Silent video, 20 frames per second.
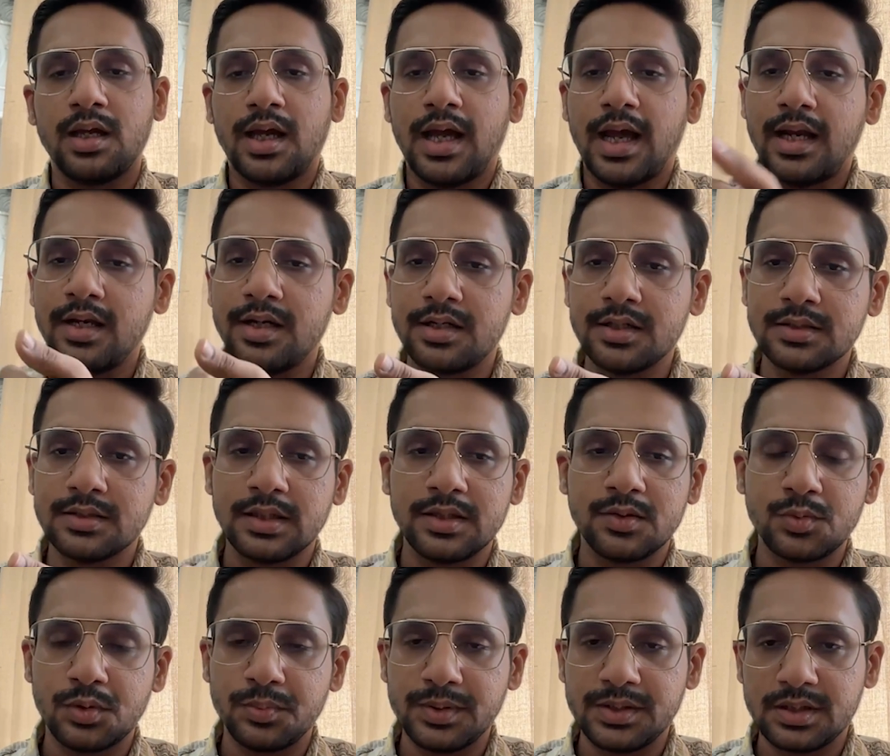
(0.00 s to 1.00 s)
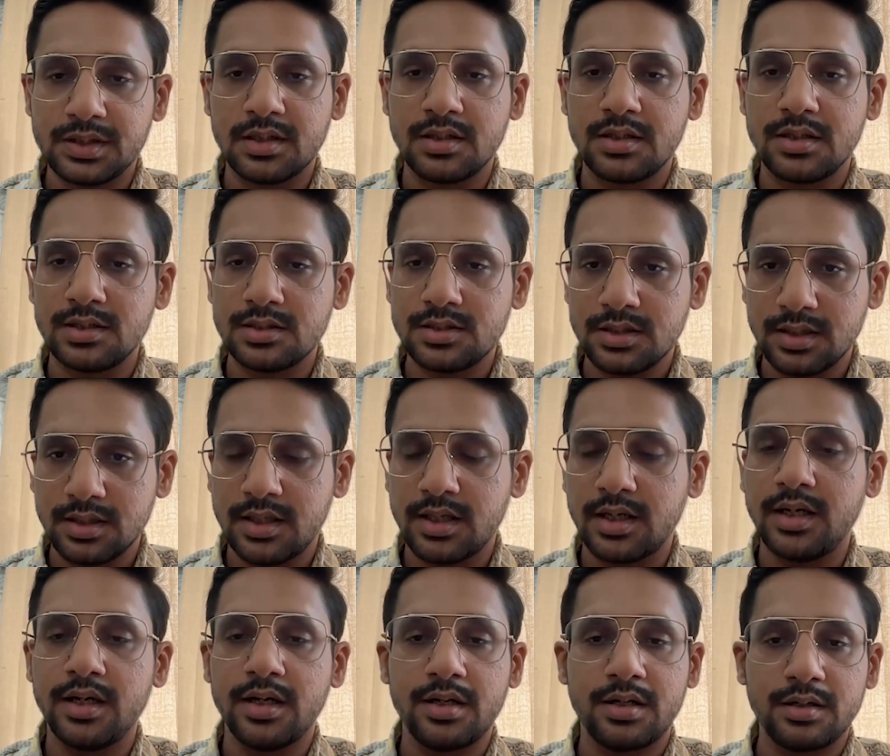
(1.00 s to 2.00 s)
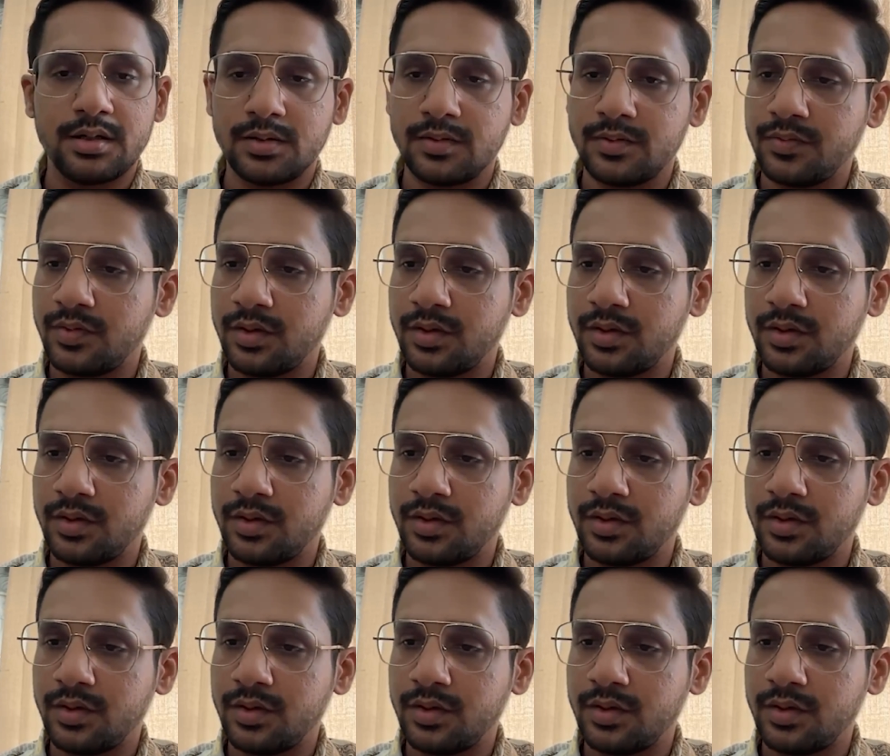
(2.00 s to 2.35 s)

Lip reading: And it could be strategic, creative,